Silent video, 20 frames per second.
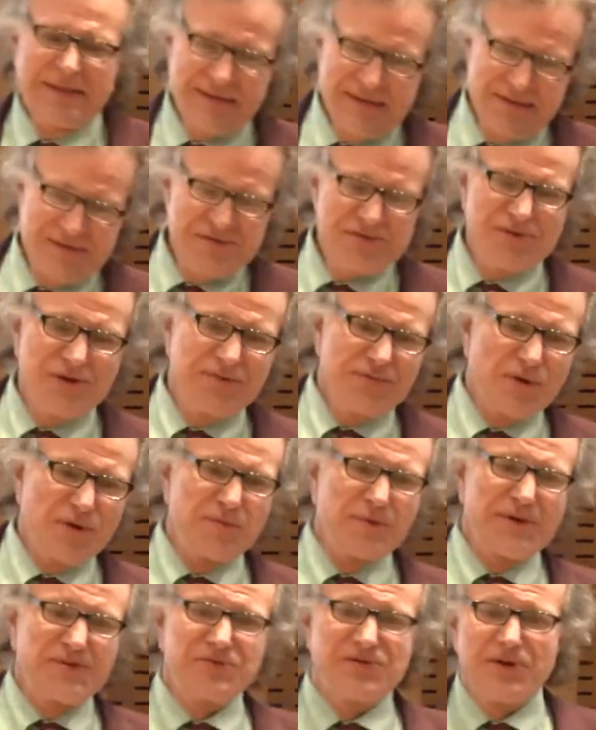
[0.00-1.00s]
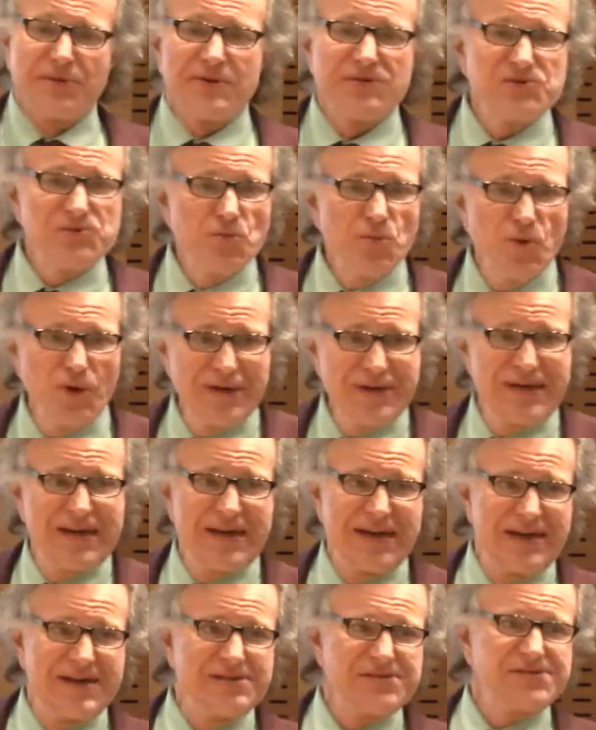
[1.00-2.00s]
They're sort of over and impervious. One
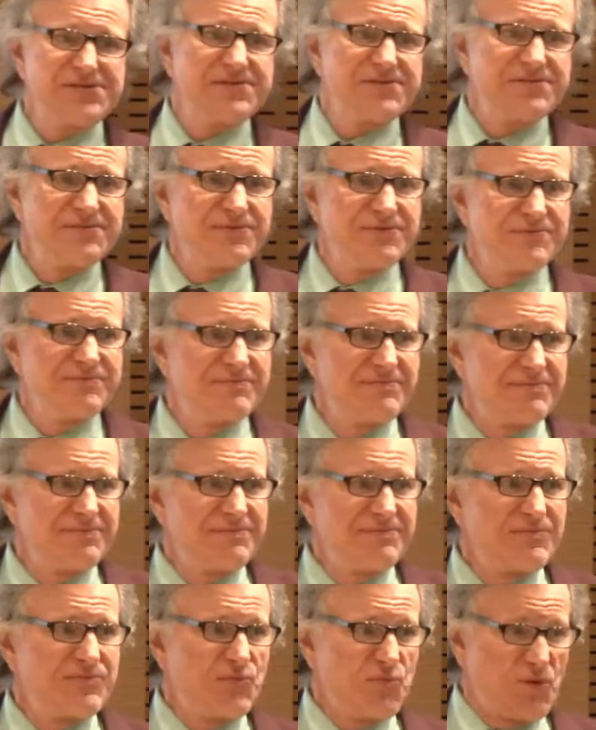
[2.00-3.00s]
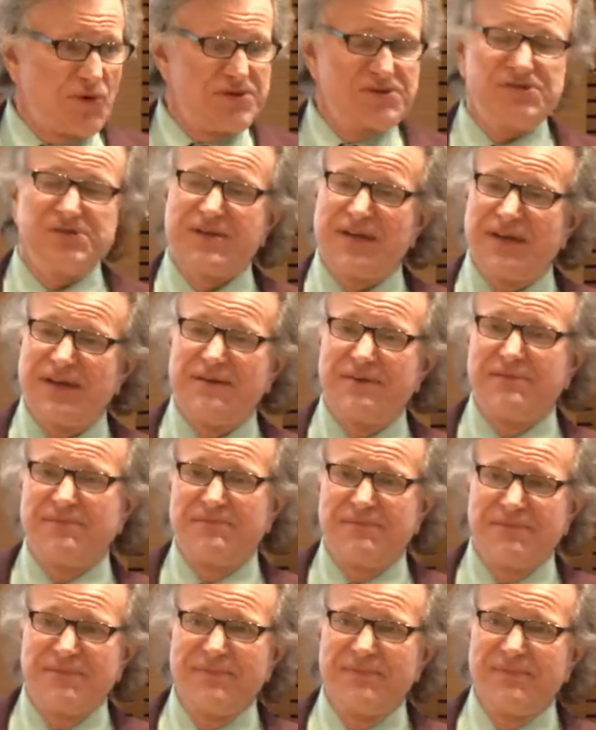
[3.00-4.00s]
case, one state
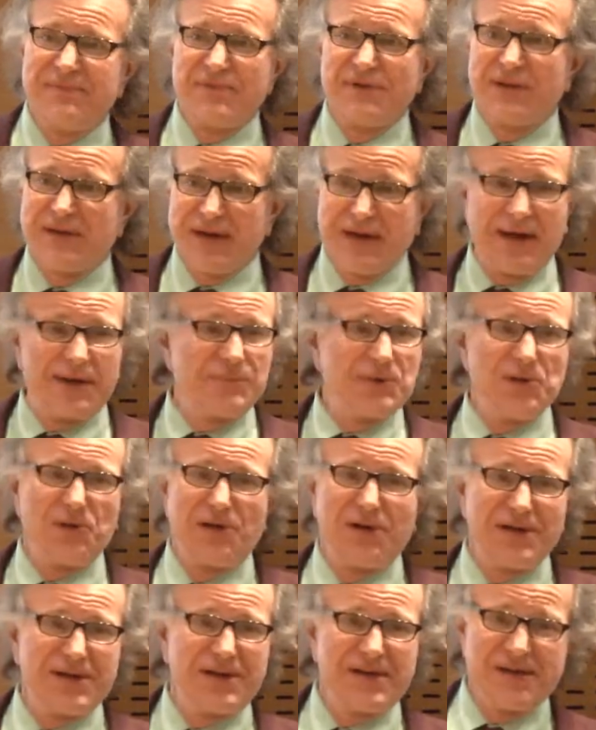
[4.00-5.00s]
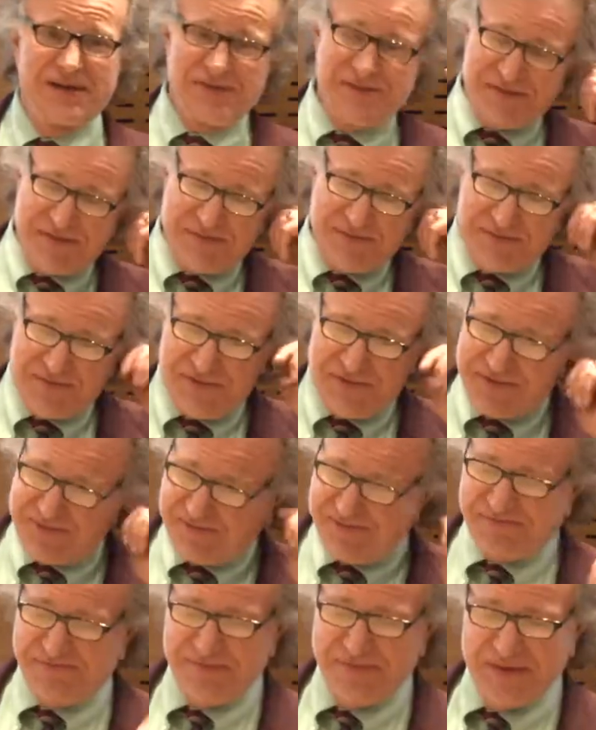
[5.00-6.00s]
common law case,
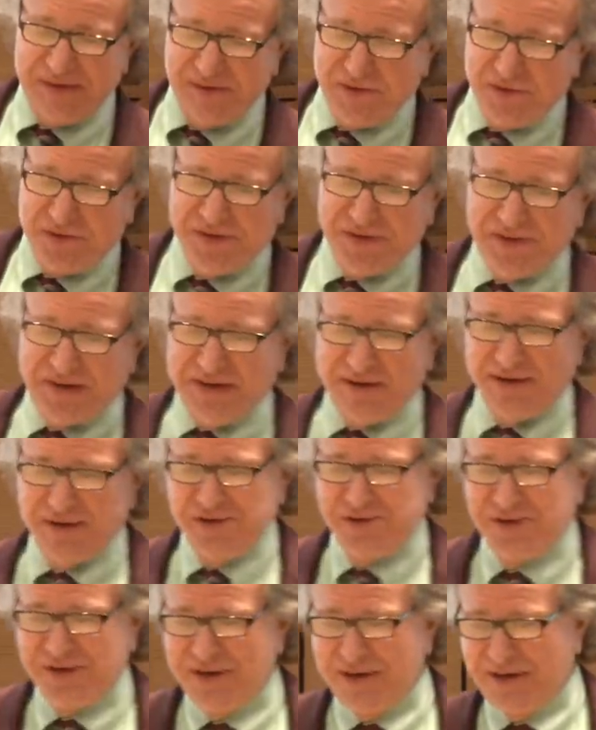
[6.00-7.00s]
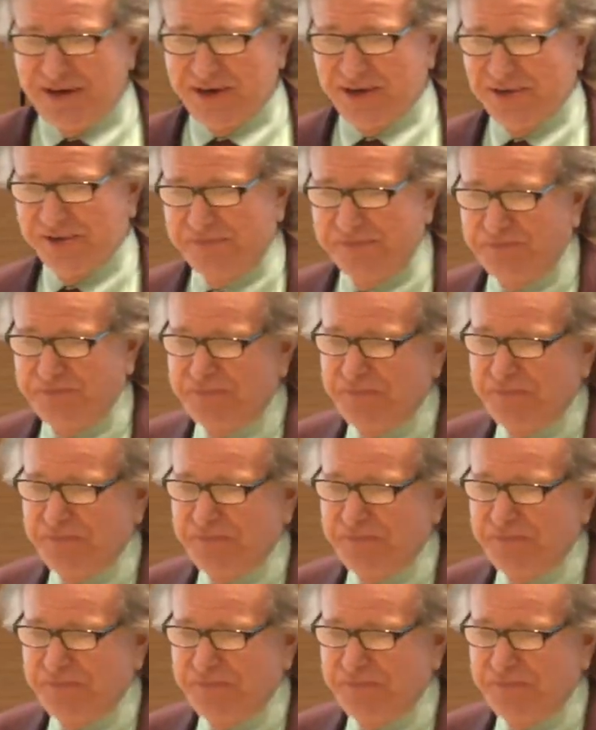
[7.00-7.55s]
Cook County, Chicago,